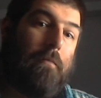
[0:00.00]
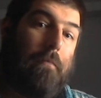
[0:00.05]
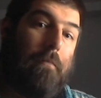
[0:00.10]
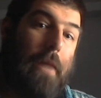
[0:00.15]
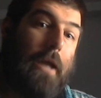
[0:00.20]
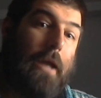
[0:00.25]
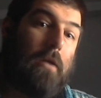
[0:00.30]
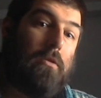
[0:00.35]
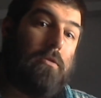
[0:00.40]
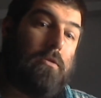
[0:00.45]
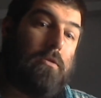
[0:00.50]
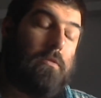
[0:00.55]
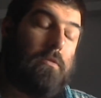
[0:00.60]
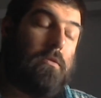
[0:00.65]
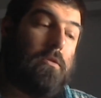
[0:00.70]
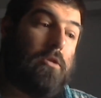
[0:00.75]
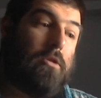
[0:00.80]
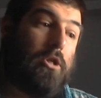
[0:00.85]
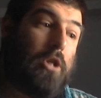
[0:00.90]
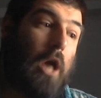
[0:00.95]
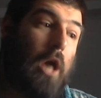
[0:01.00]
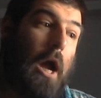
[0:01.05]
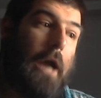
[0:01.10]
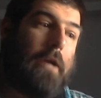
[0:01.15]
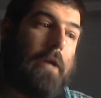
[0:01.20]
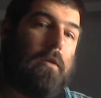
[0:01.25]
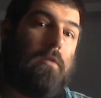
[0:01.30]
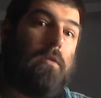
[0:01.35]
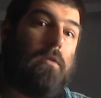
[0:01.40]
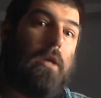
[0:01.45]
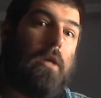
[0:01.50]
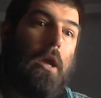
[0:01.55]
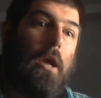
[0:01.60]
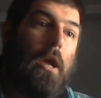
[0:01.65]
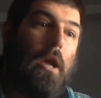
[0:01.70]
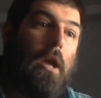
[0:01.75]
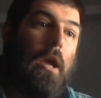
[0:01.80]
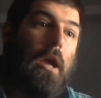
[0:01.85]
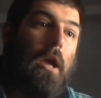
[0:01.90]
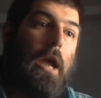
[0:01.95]
of a male child,
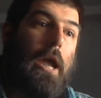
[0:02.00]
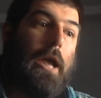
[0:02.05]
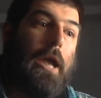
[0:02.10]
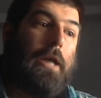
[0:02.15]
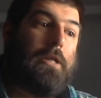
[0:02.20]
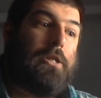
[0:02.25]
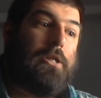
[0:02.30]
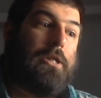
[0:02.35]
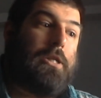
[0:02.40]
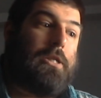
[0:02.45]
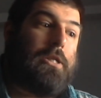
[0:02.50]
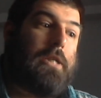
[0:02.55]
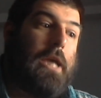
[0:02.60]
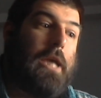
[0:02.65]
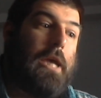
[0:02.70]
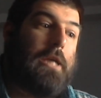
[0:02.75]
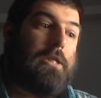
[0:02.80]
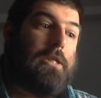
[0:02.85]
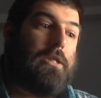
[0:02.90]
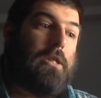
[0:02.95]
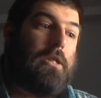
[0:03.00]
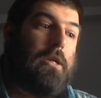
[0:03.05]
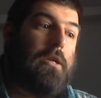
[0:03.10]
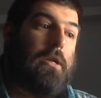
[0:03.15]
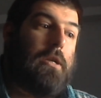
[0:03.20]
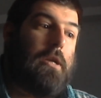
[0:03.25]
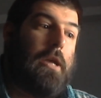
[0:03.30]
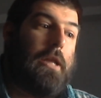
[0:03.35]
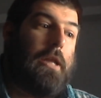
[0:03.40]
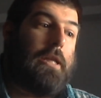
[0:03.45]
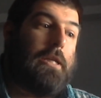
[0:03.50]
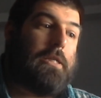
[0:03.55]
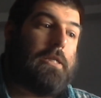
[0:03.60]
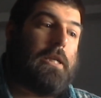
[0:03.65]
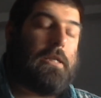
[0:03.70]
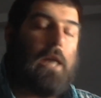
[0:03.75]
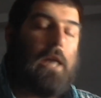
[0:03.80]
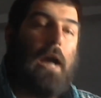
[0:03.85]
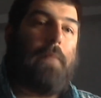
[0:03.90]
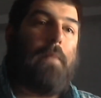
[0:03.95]
and she says, and he
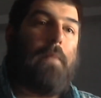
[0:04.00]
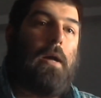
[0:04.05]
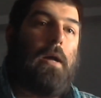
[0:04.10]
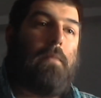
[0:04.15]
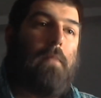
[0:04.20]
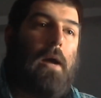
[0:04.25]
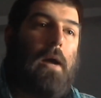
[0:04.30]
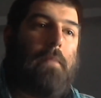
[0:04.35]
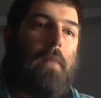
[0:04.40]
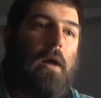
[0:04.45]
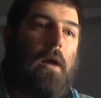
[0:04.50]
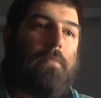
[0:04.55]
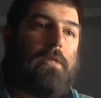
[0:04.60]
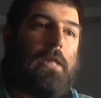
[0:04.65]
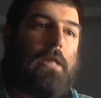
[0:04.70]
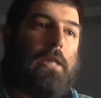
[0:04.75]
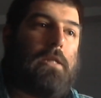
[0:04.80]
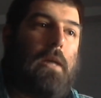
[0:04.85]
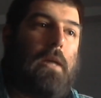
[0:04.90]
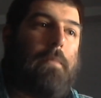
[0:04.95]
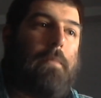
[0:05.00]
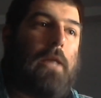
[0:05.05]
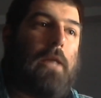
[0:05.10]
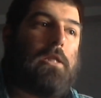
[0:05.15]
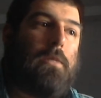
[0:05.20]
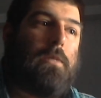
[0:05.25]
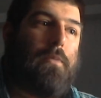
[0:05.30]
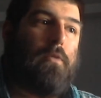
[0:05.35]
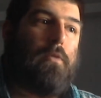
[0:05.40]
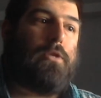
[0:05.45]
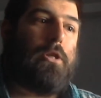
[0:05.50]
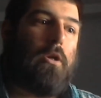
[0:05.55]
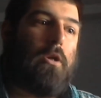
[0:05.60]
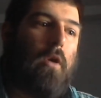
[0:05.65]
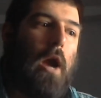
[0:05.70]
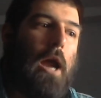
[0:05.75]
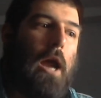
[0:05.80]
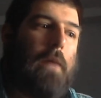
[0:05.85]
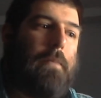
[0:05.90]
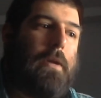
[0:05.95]
says, I'm not, my mom says I'm not supposed to
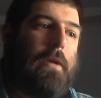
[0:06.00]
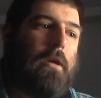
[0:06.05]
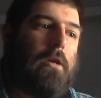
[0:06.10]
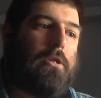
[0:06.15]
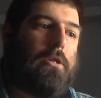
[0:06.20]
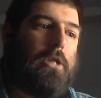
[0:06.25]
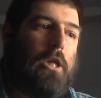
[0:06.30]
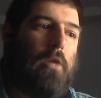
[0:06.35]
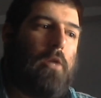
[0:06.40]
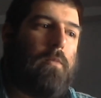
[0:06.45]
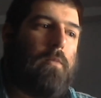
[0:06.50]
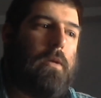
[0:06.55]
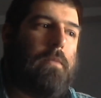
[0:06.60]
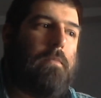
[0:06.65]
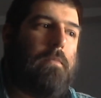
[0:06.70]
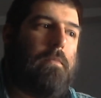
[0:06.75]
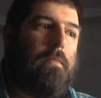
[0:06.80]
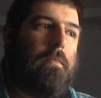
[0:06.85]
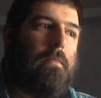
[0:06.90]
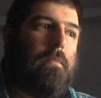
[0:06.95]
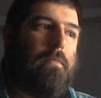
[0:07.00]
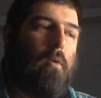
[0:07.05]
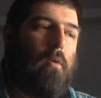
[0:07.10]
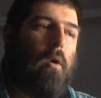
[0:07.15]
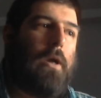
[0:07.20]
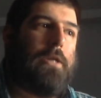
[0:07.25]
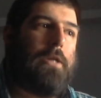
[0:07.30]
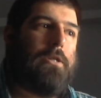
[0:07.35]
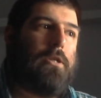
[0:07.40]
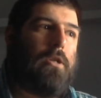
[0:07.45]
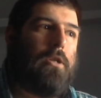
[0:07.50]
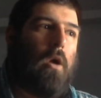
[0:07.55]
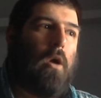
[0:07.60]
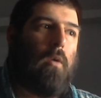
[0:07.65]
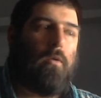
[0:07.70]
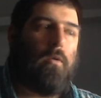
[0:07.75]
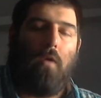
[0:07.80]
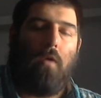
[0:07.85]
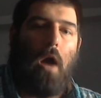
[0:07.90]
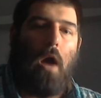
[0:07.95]
cry because human boys
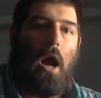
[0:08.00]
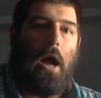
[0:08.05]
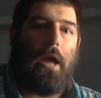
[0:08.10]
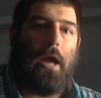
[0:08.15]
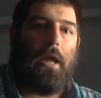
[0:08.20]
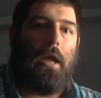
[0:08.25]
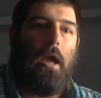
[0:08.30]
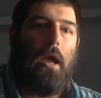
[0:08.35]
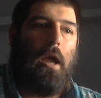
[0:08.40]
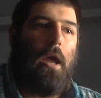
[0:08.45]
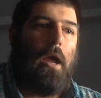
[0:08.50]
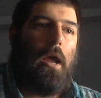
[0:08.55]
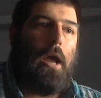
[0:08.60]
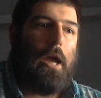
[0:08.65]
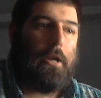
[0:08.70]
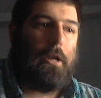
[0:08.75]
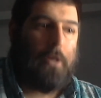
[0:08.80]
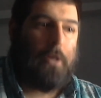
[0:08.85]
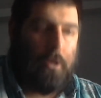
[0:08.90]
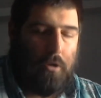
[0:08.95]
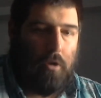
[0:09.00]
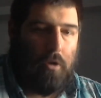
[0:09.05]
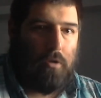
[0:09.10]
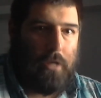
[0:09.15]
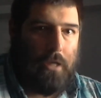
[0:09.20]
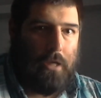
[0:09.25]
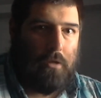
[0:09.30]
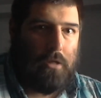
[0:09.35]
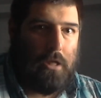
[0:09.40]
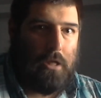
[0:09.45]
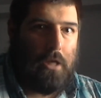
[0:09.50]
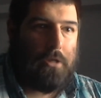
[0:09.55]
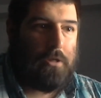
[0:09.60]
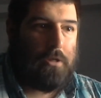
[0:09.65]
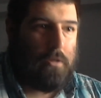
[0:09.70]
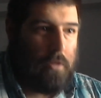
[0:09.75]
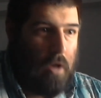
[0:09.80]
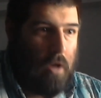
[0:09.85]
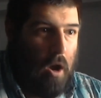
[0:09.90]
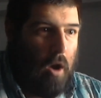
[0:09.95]
don't cry. And Colonel Neal
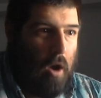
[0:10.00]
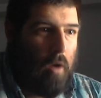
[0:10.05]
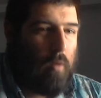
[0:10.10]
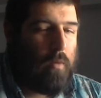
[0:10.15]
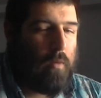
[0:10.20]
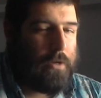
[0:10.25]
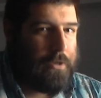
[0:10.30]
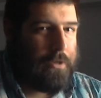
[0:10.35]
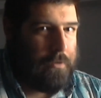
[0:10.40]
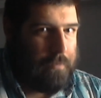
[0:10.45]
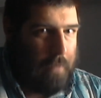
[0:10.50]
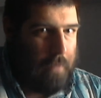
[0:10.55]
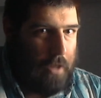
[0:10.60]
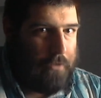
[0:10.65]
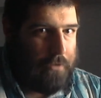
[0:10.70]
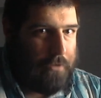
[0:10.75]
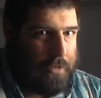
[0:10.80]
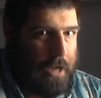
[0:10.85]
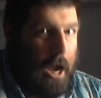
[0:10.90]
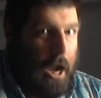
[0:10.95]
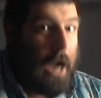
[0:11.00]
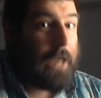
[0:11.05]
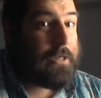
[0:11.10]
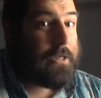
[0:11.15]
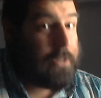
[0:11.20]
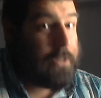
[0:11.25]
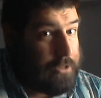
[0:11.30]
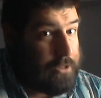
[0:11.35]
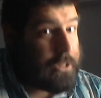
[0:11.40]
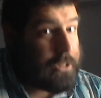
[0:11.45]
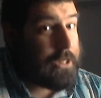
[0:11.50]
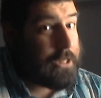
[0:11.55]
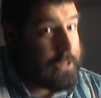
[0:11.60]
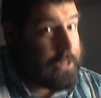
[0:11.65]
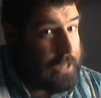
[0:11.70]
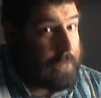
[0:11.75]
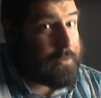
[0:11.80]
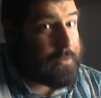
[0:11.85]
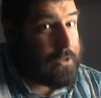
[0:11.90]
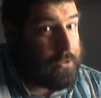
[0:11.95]
says, no, when your mother dies, there's an
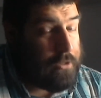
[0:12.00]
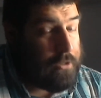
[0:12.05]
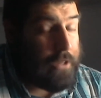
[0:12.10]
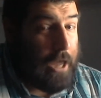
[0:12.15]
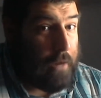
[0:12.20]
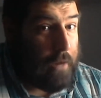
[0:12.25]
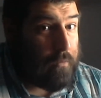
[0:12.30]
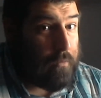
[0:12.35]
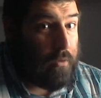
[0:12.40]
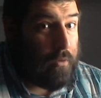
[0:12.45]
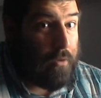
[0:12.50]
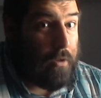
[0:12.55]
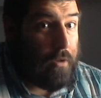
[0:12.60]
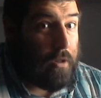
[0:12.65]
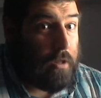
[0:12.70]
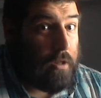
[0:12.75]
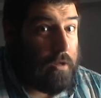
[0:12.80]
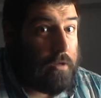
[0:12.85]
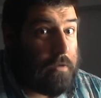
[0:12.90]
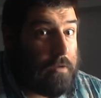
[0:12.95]
exception to that rule.